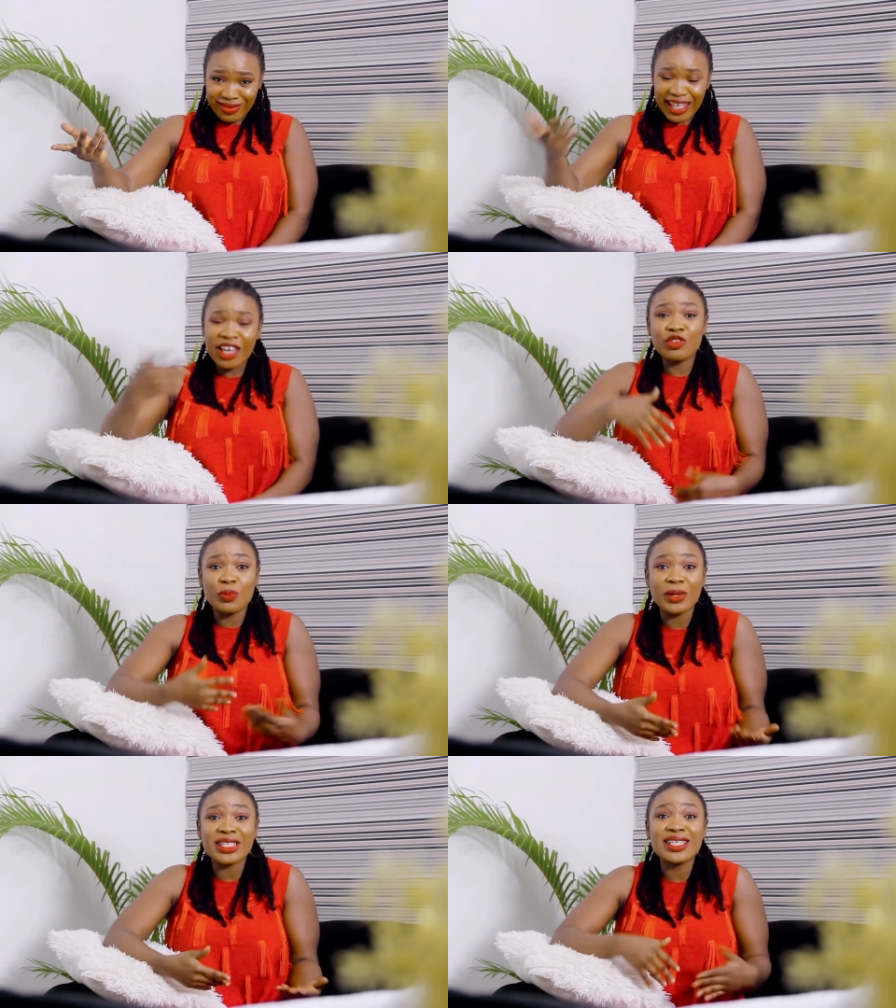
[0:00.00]
If the
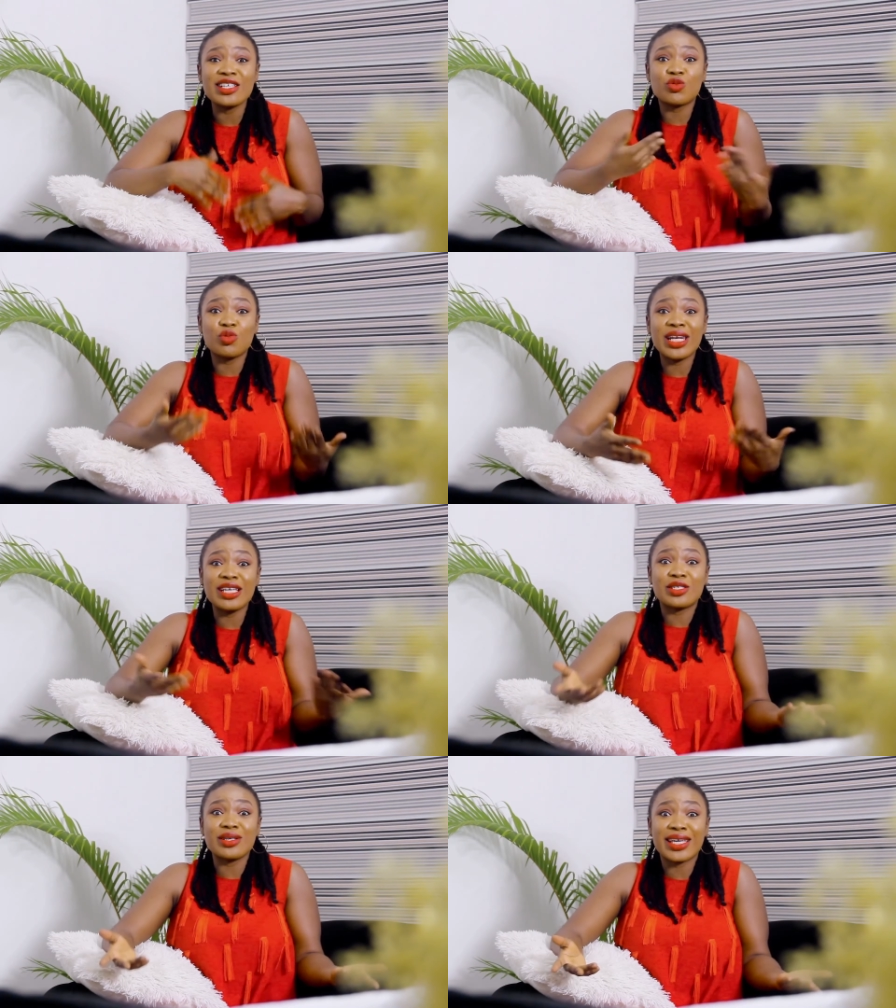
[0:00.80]
person is willing
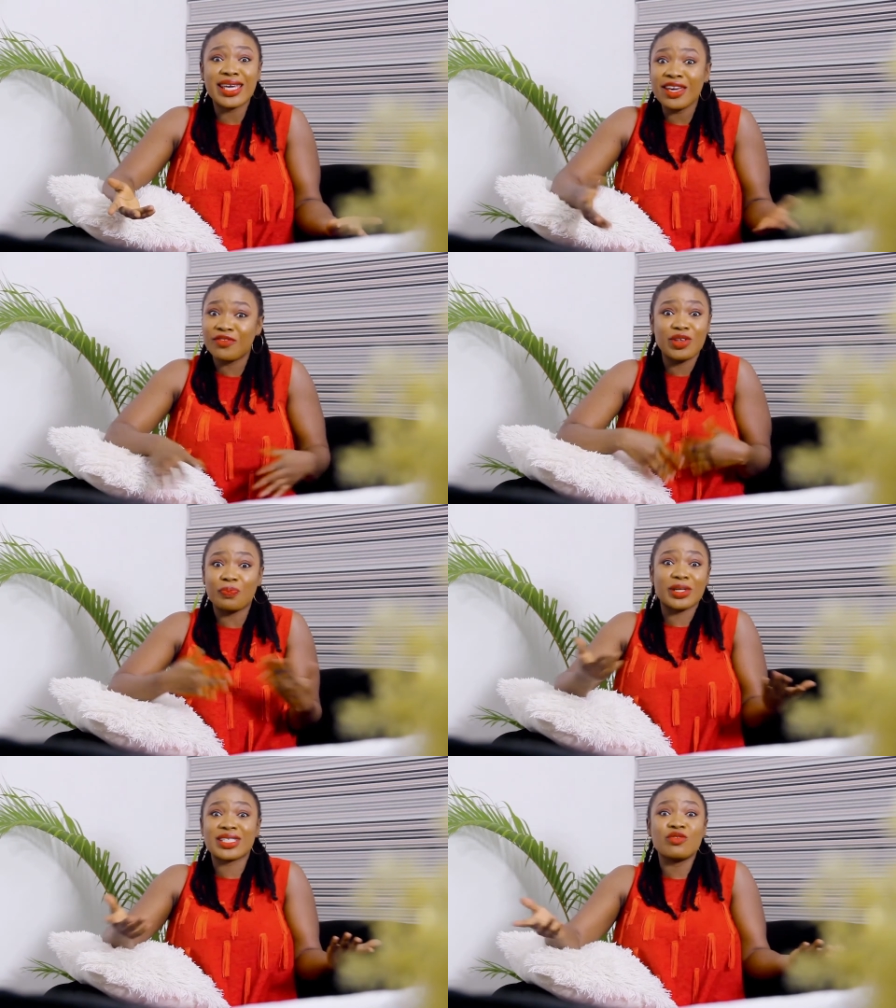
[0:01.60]
to give, the
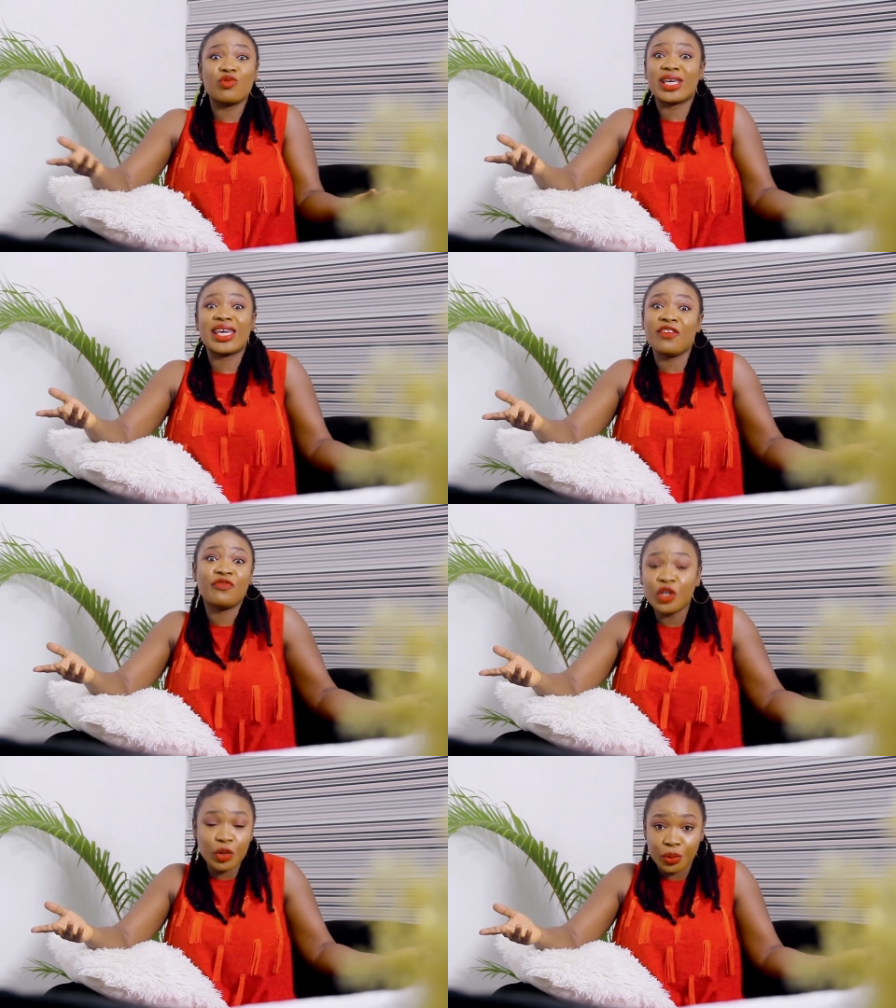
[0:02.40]
person will give
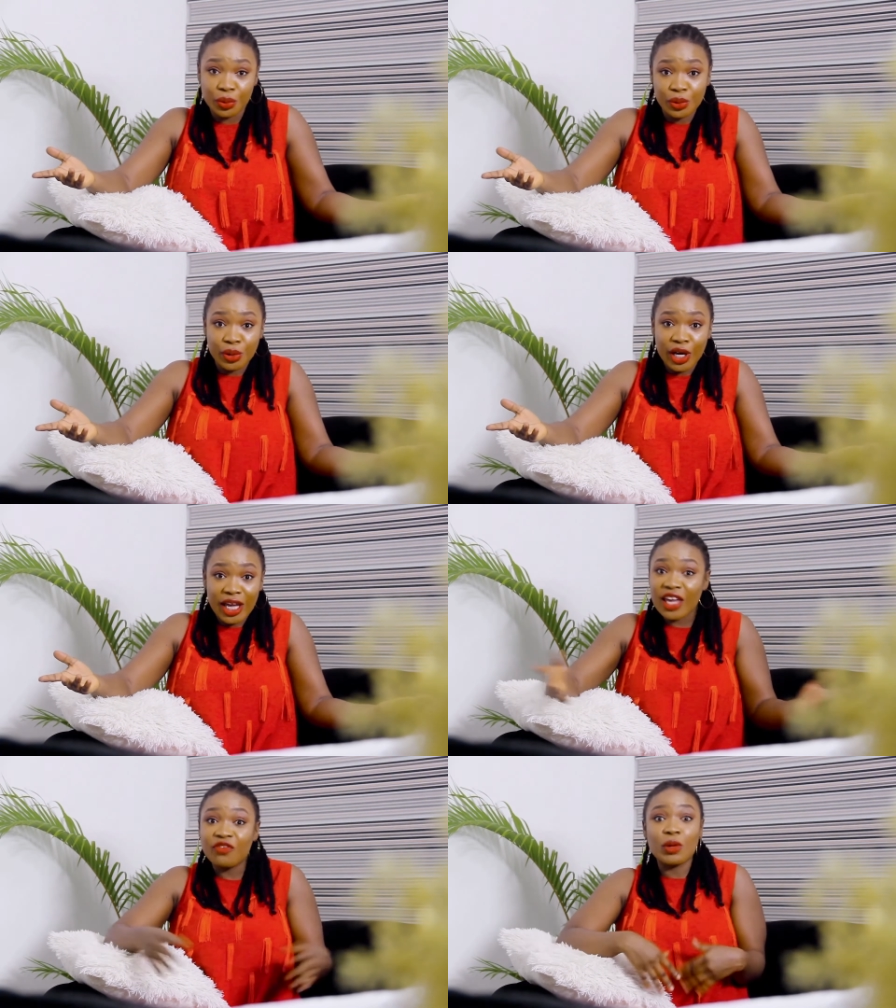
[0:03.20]
you.
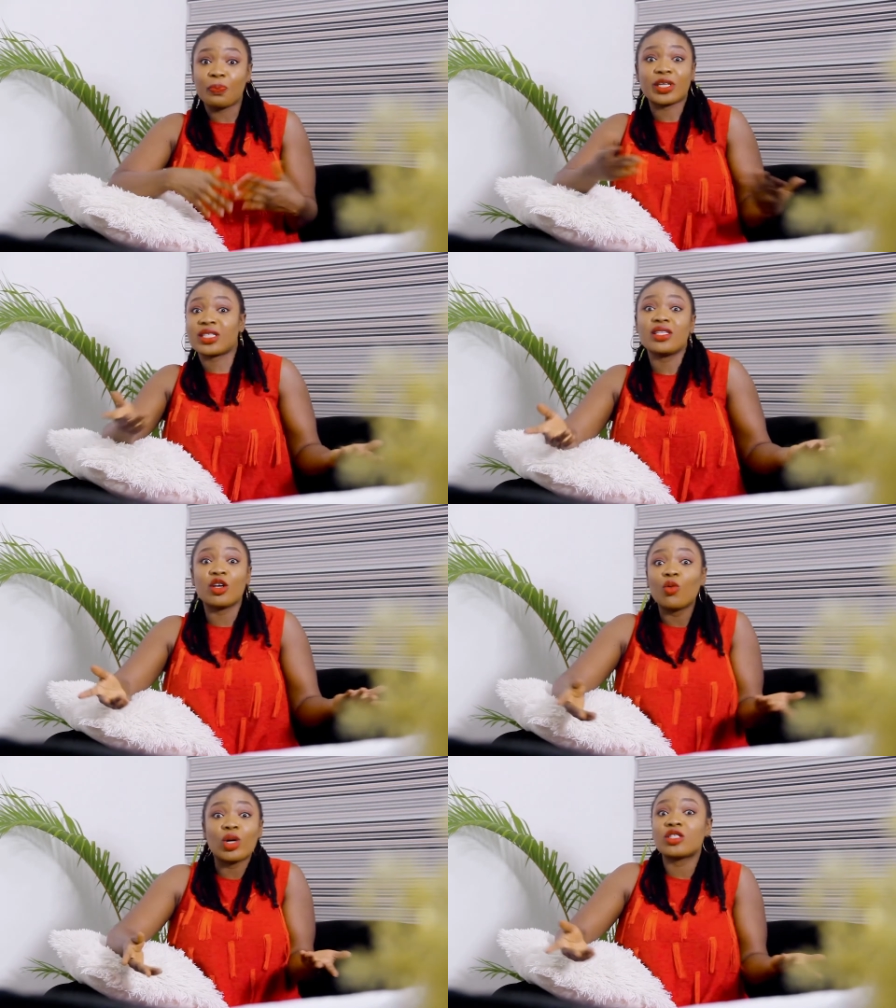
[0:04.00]
If the person
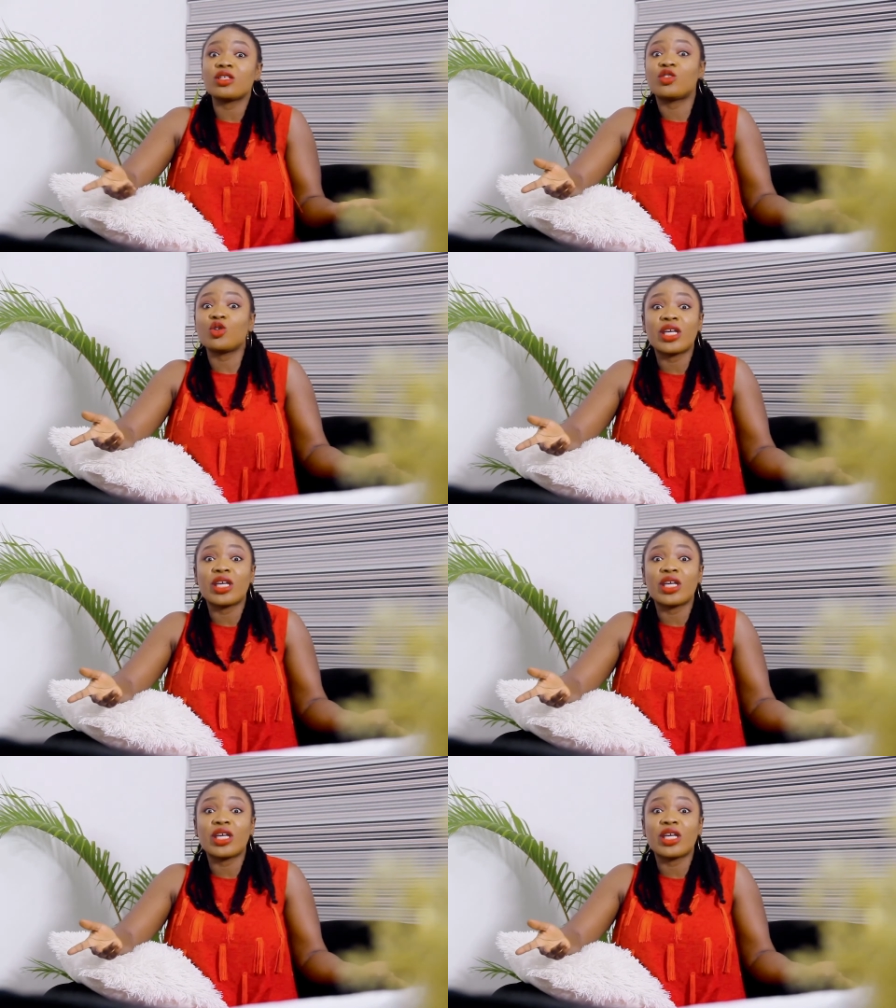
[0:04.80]
don't want to do